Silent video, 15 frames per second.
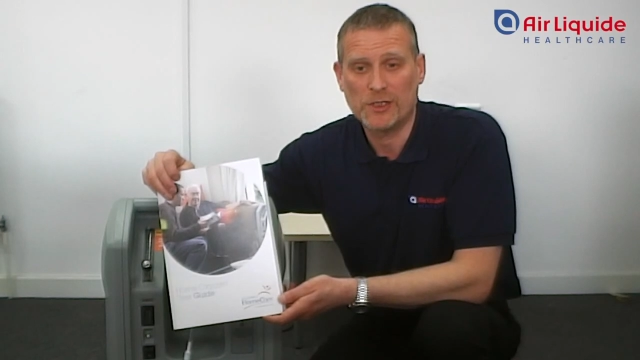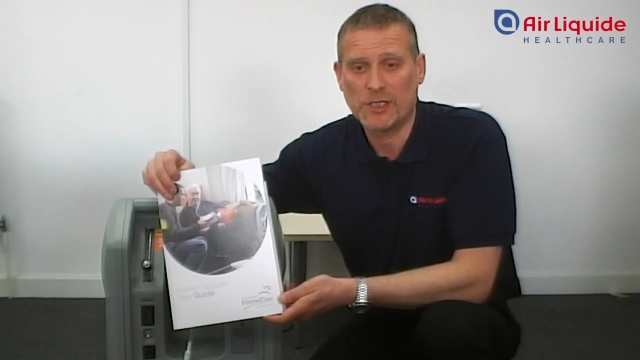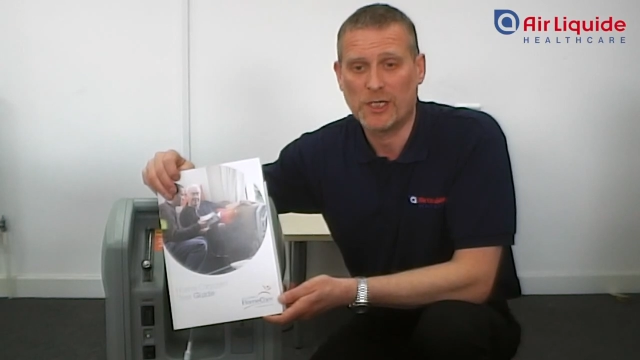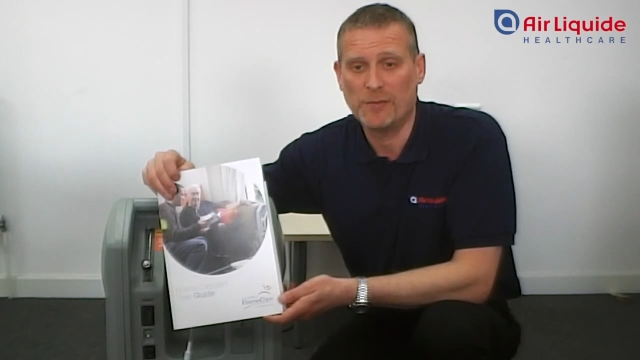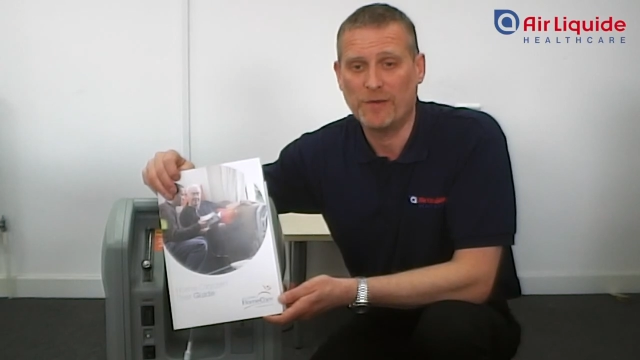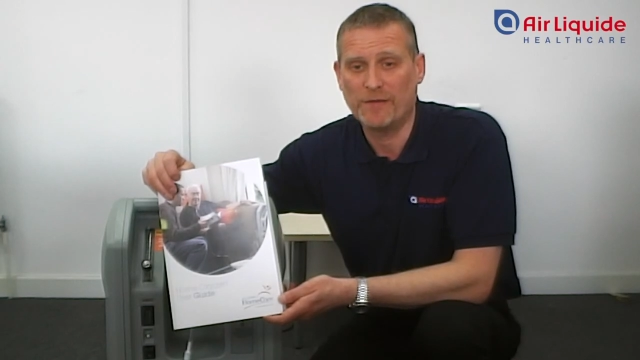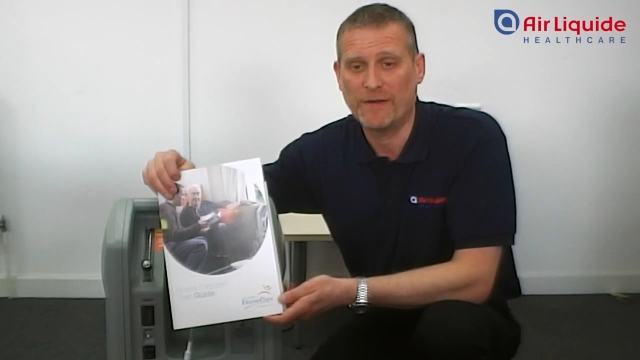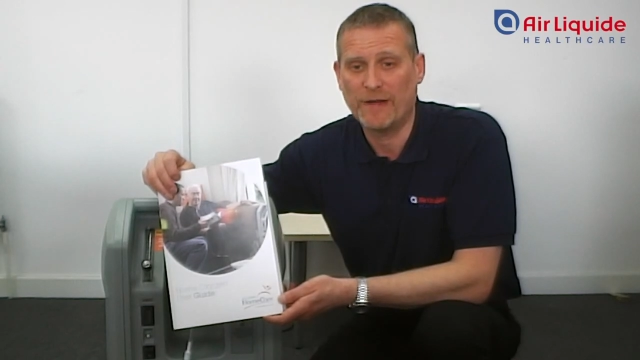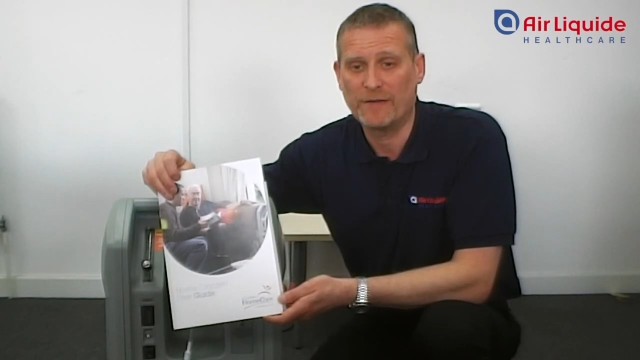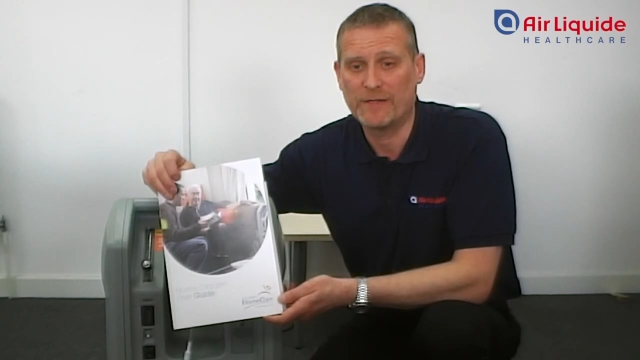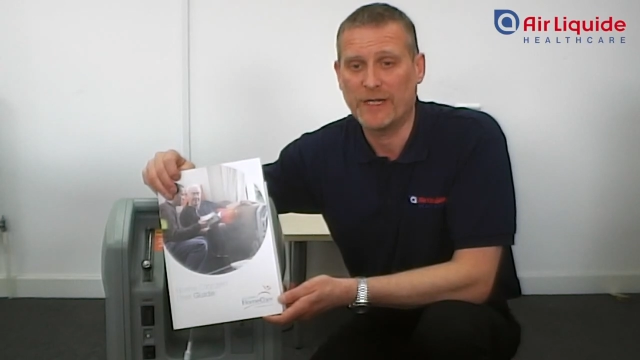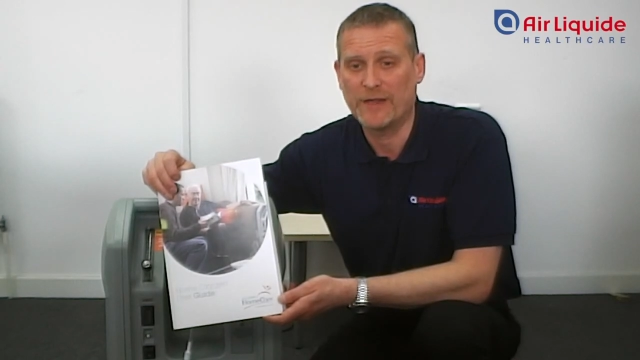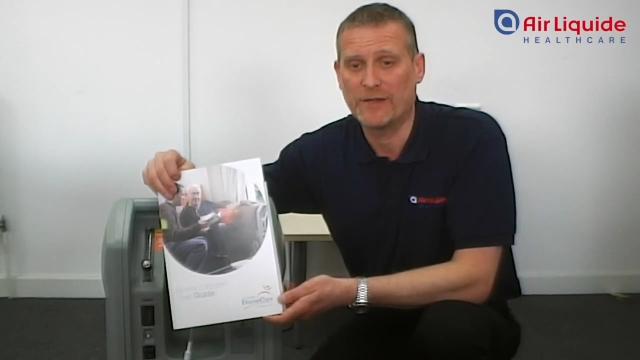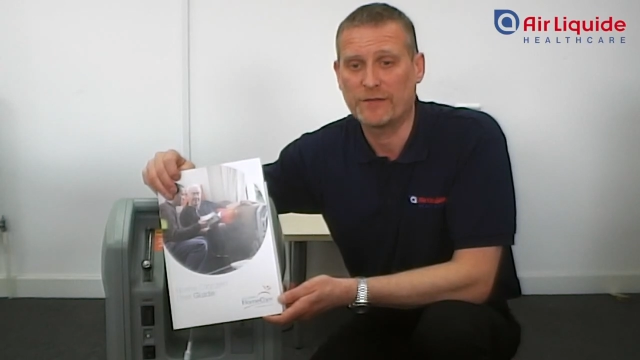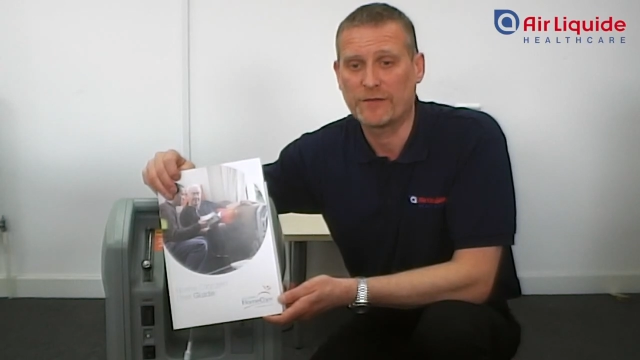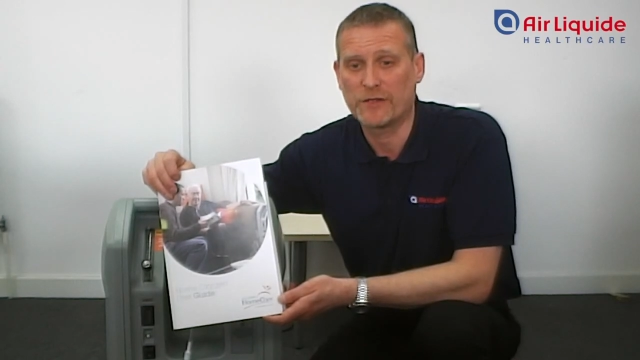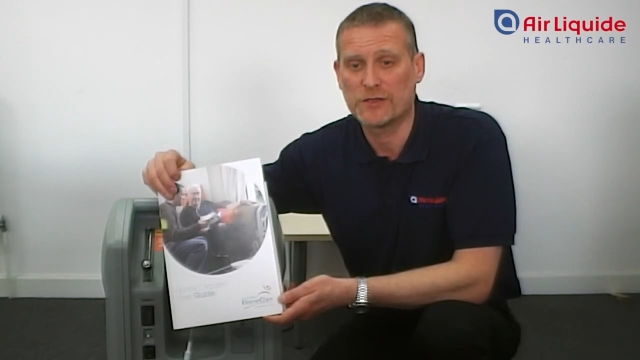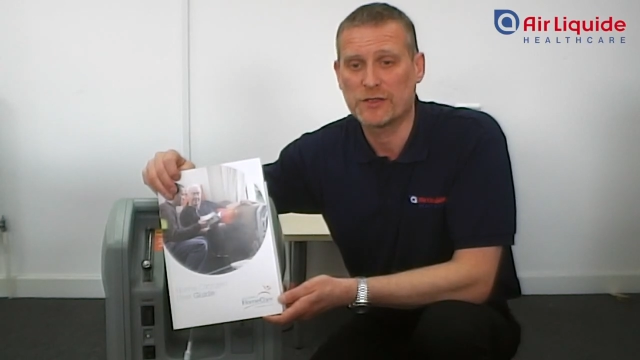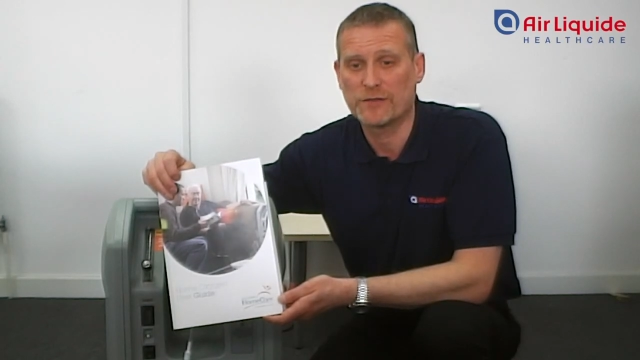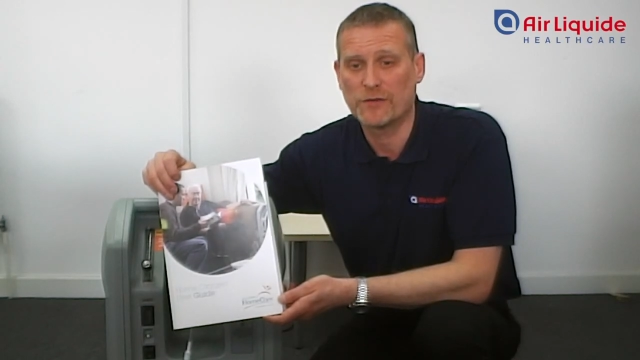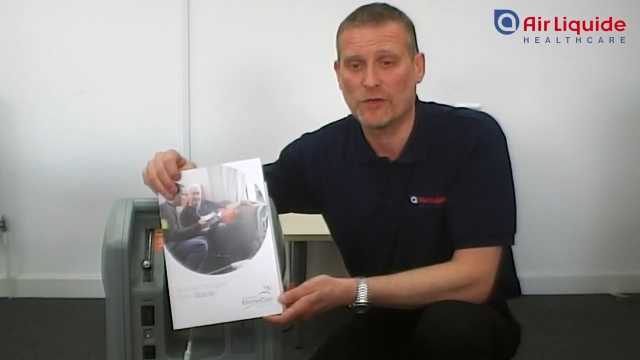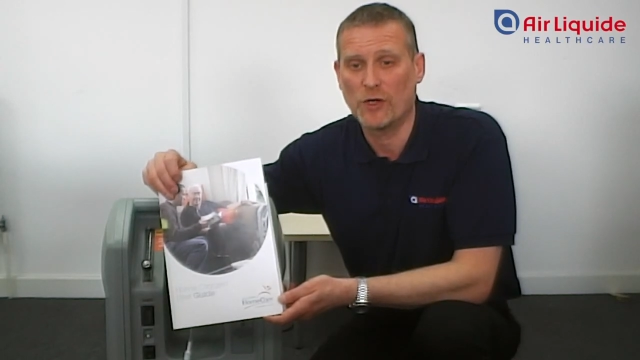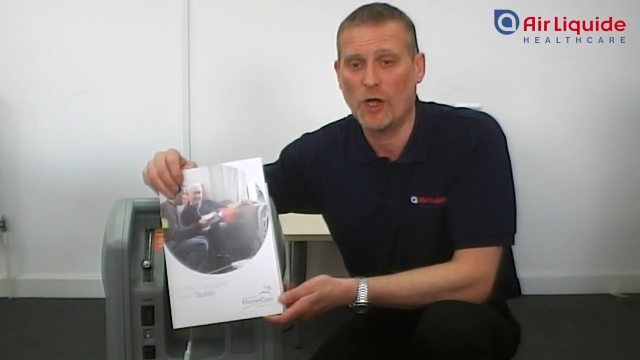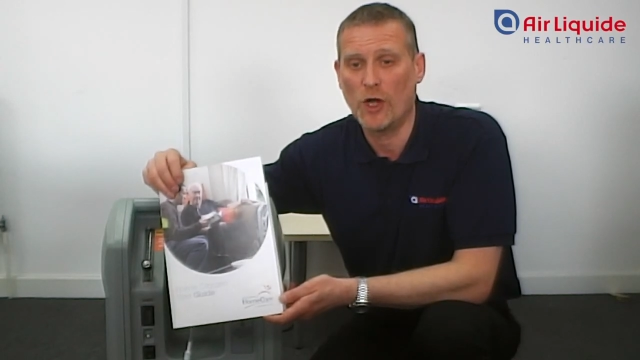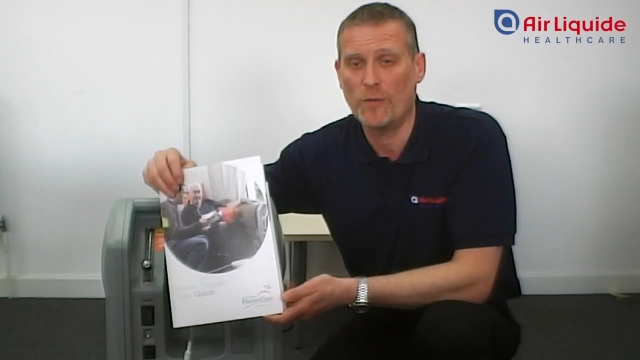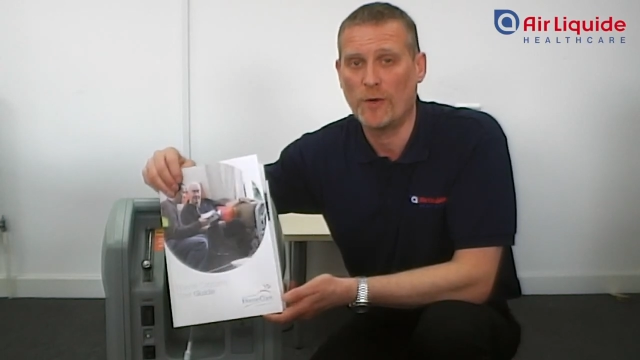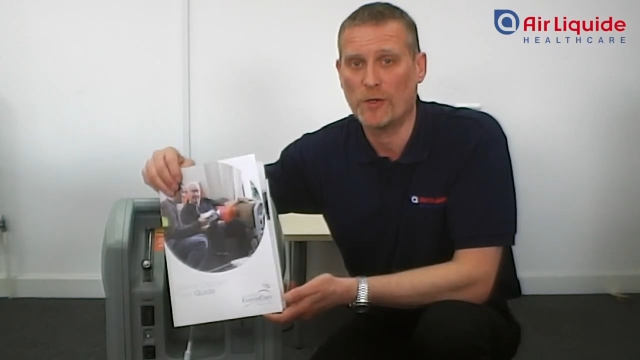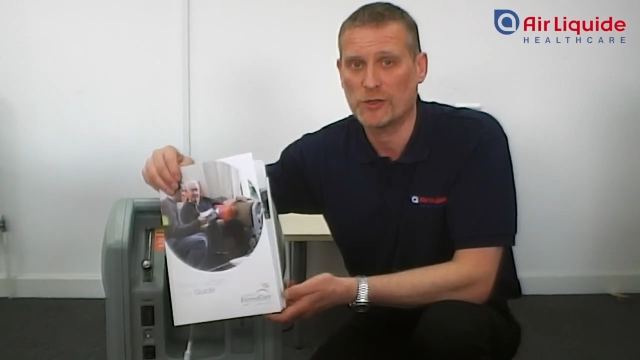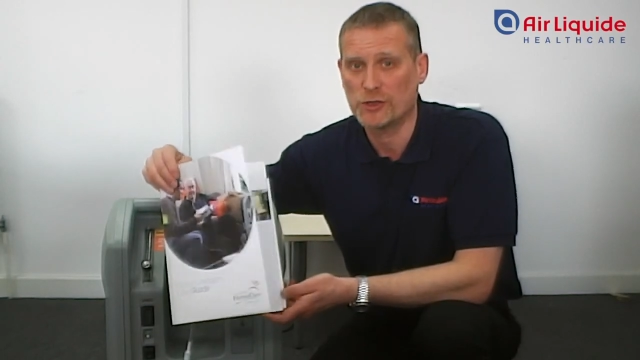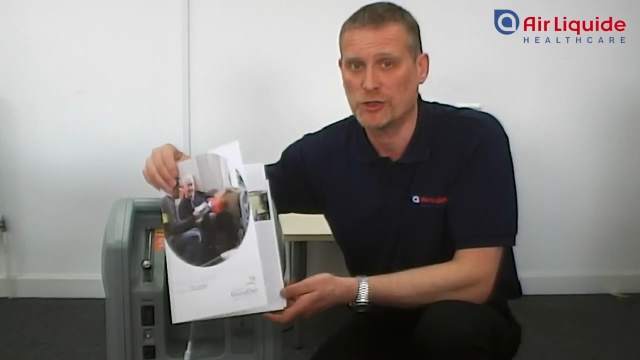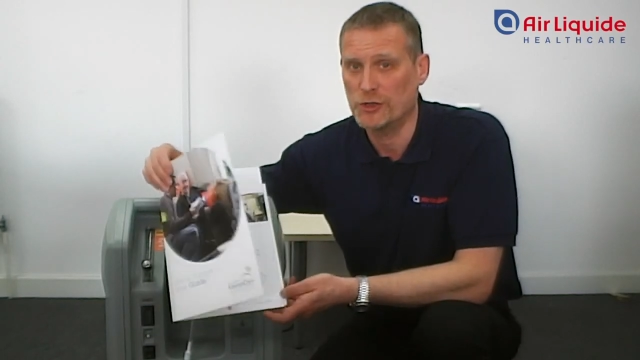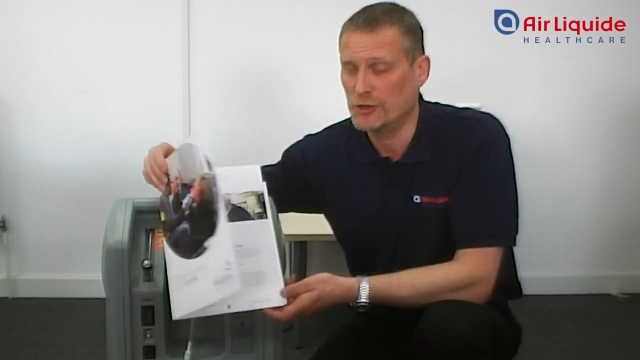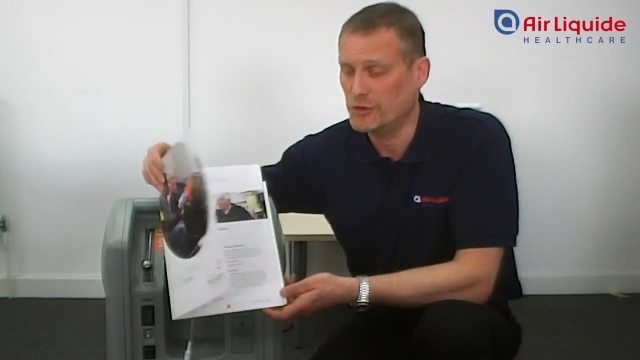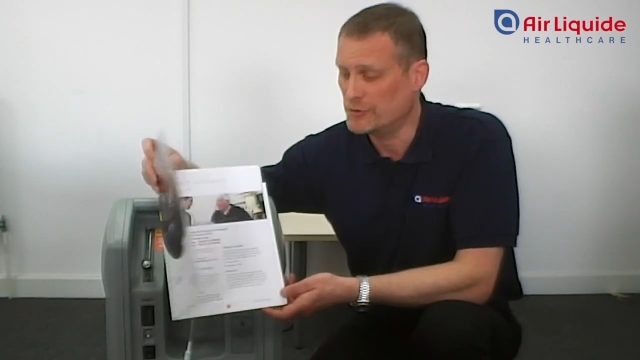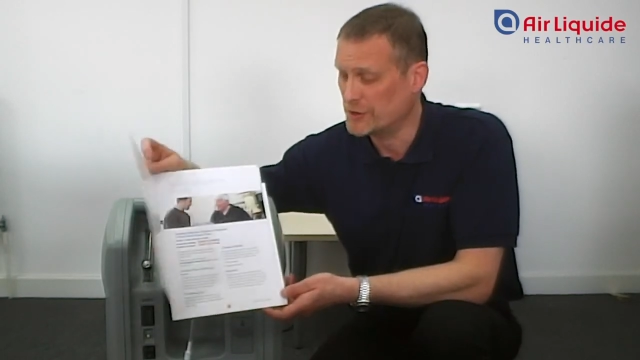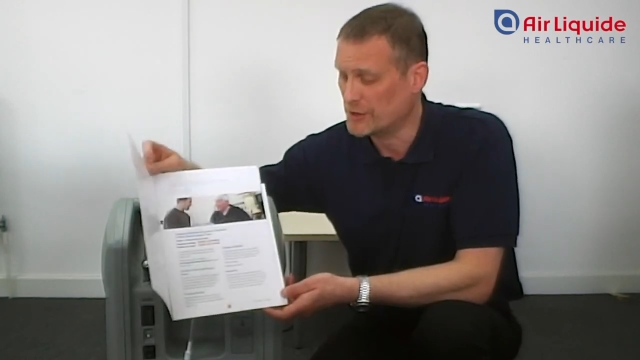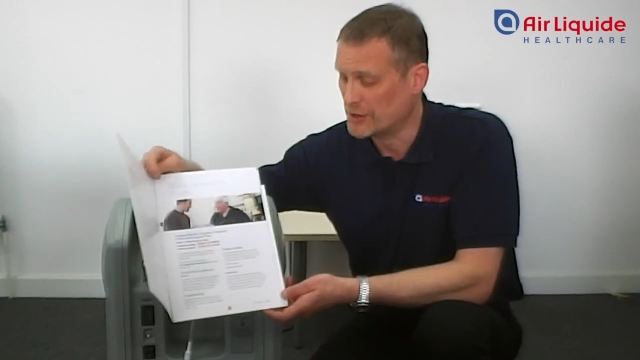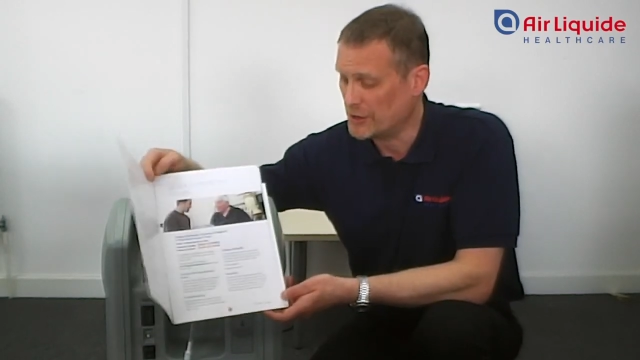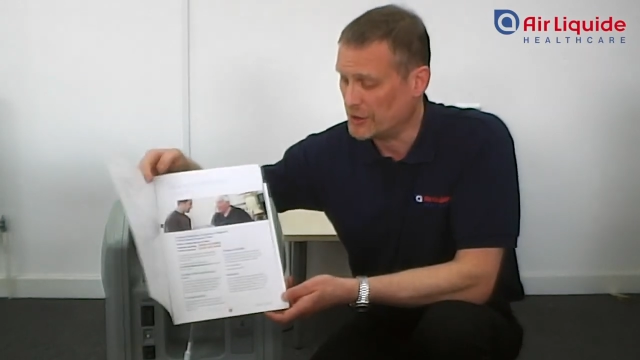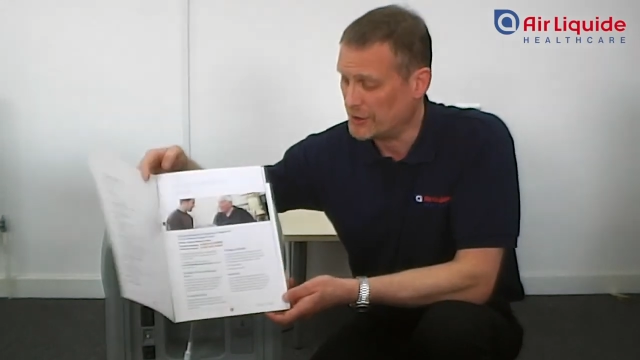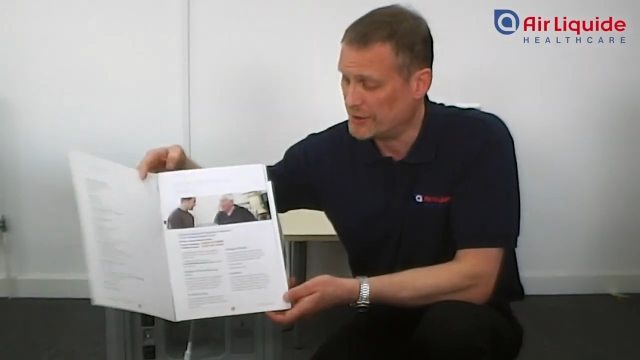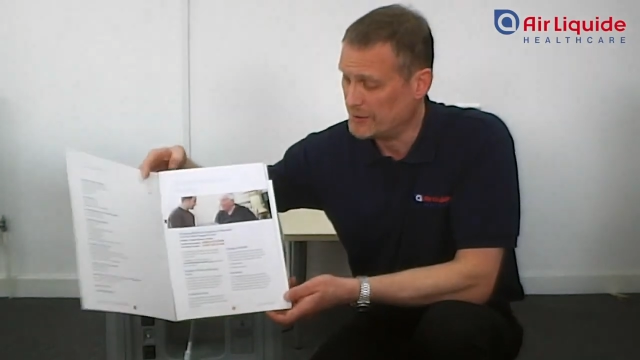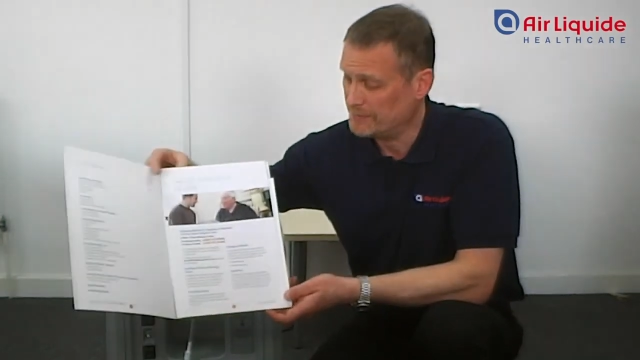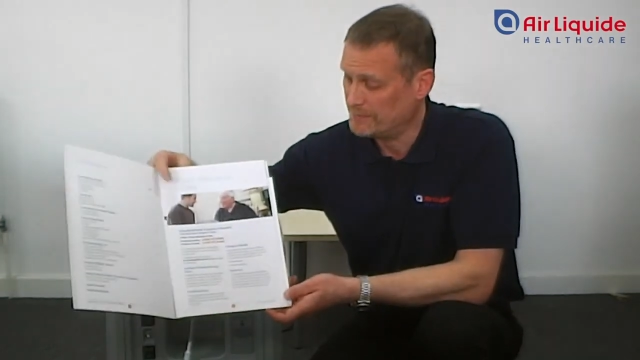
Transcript: can be found in the front of your home oxygen user guide.